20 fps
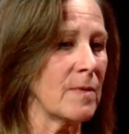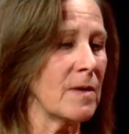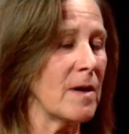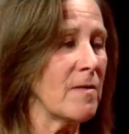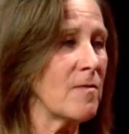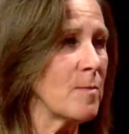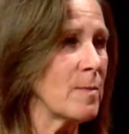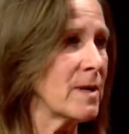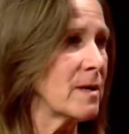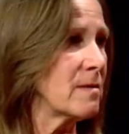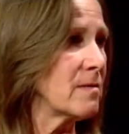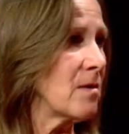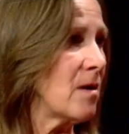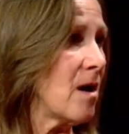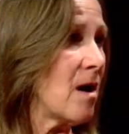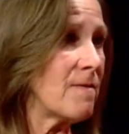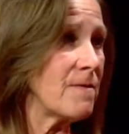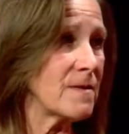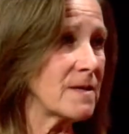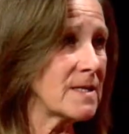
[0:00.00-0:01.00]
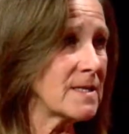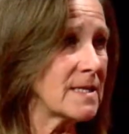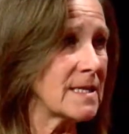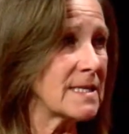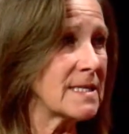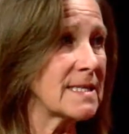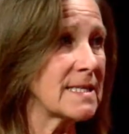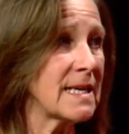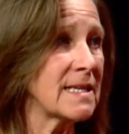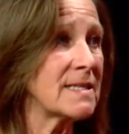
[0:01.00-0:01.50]
government office
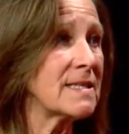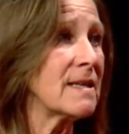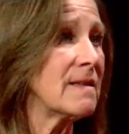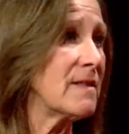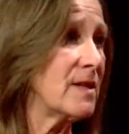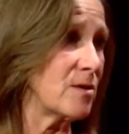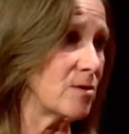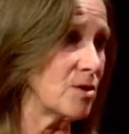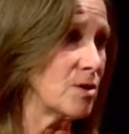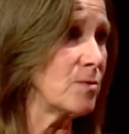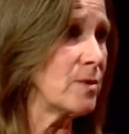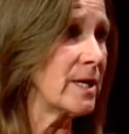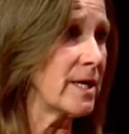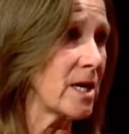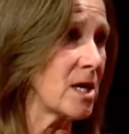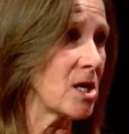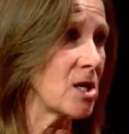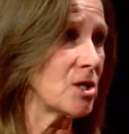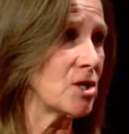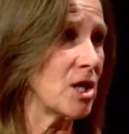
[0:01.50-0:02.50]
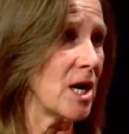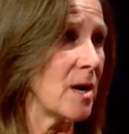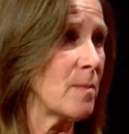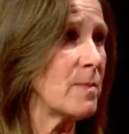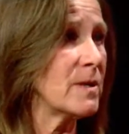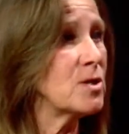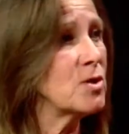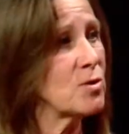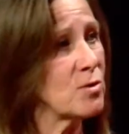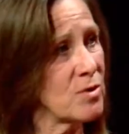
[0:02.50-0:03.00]
that says that they're doing a good job,
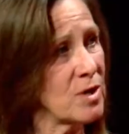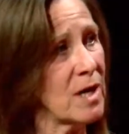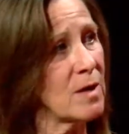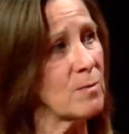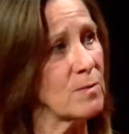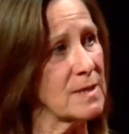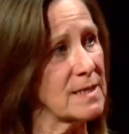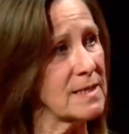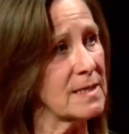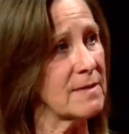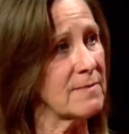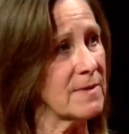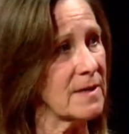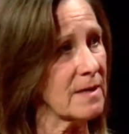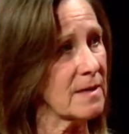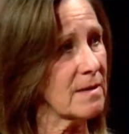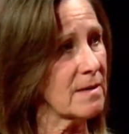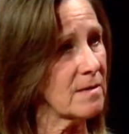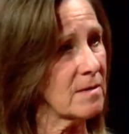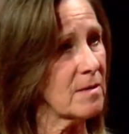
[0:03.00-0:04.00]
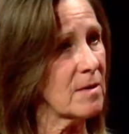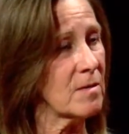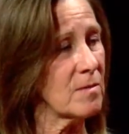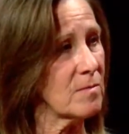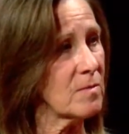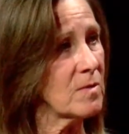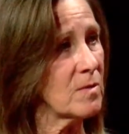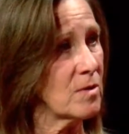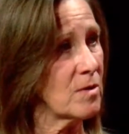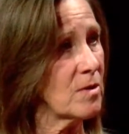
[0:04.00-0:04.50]
but you're not receiving,
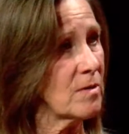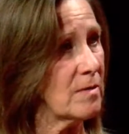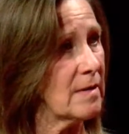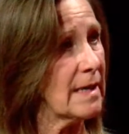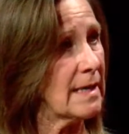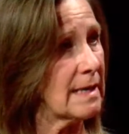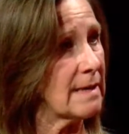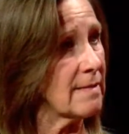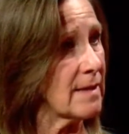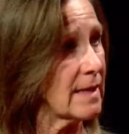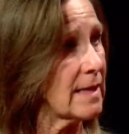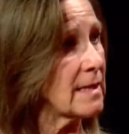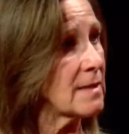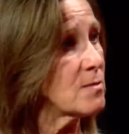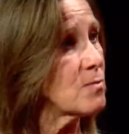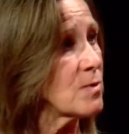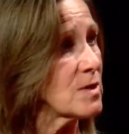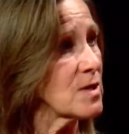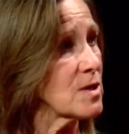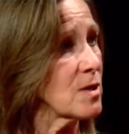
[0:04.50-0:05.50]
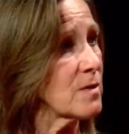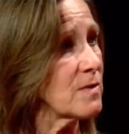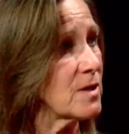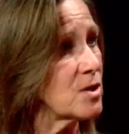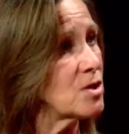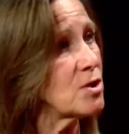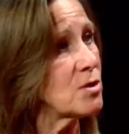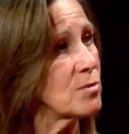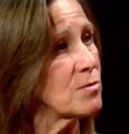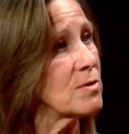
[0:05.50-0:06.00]
getting the end result
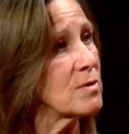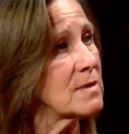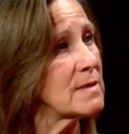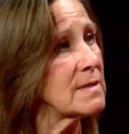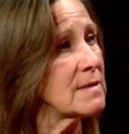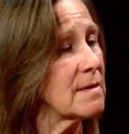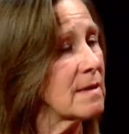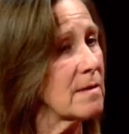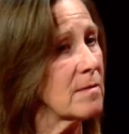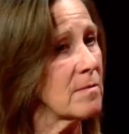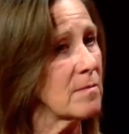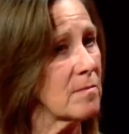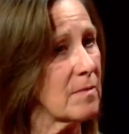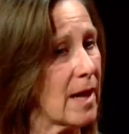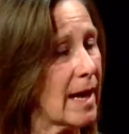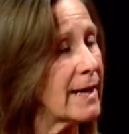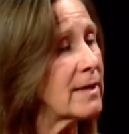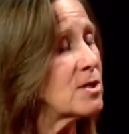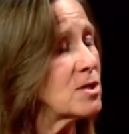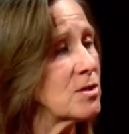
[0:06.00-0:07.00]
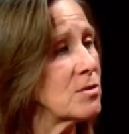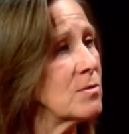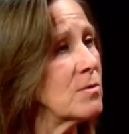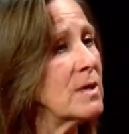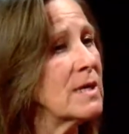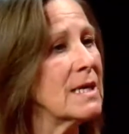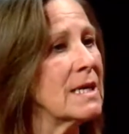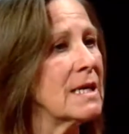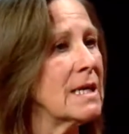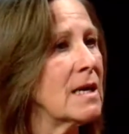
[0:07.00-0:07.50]
that you'd like to,
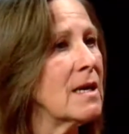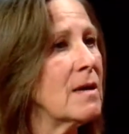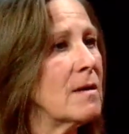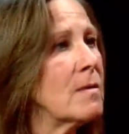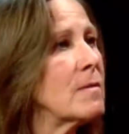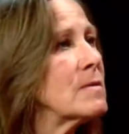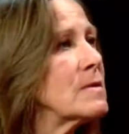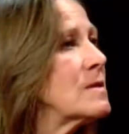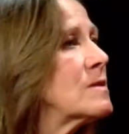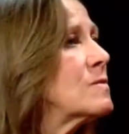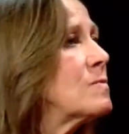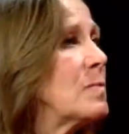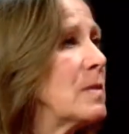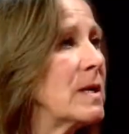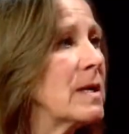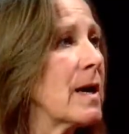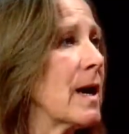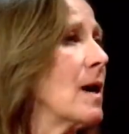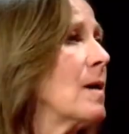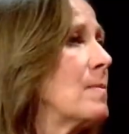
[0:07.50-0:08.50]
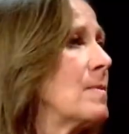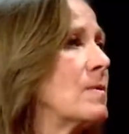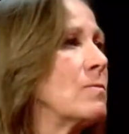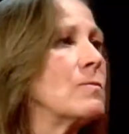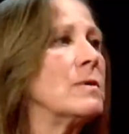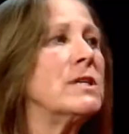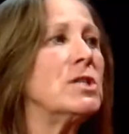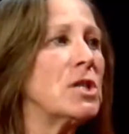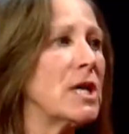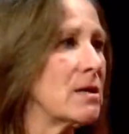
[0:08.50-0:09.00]
mm-hmm. speak up,
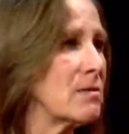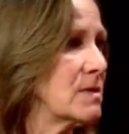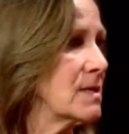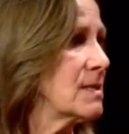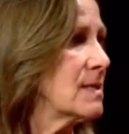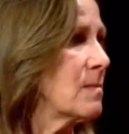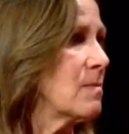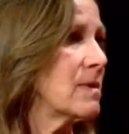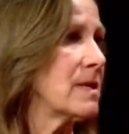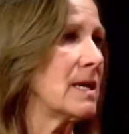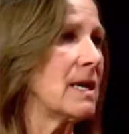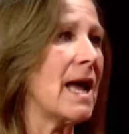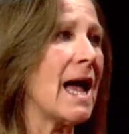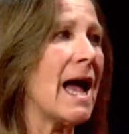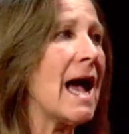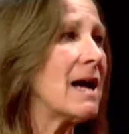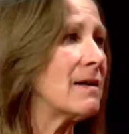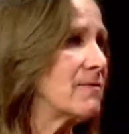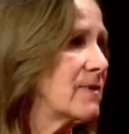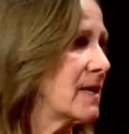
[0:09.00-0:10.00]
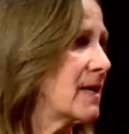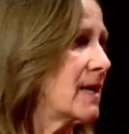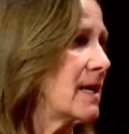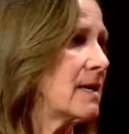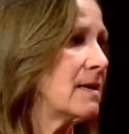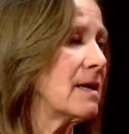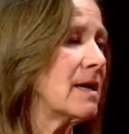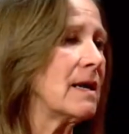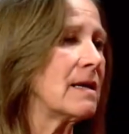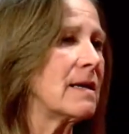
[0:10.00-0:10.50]
reach out to somebody,
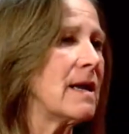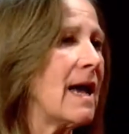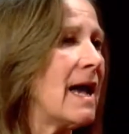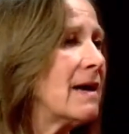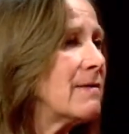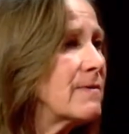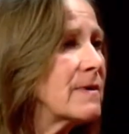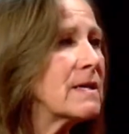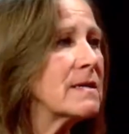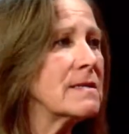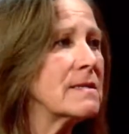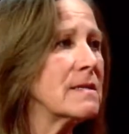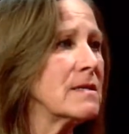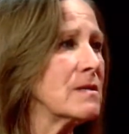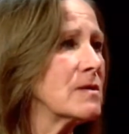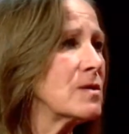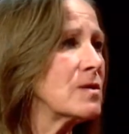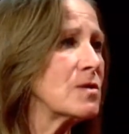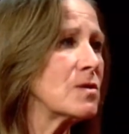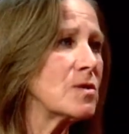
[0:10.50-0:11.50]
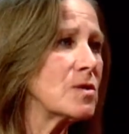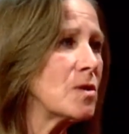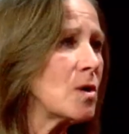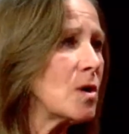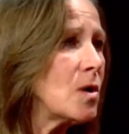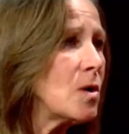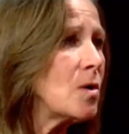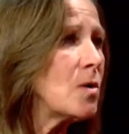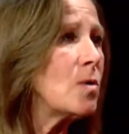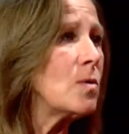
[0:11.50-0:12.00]
advocate. And advocacy is
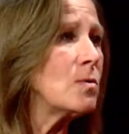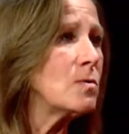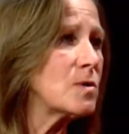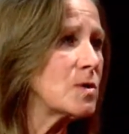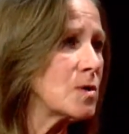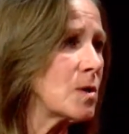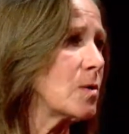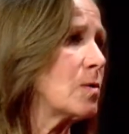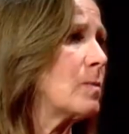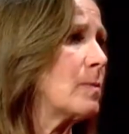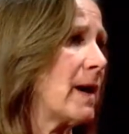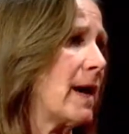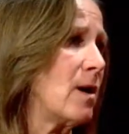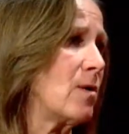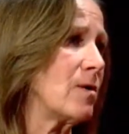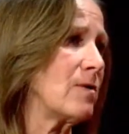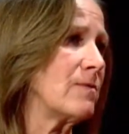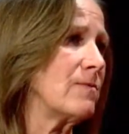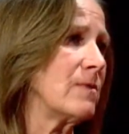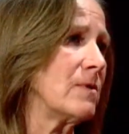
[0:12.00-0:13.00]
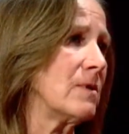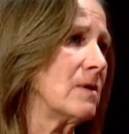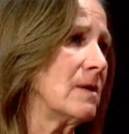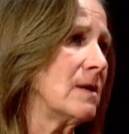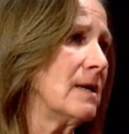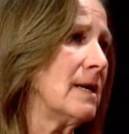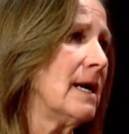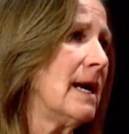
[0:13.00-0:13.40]
so, so powerful.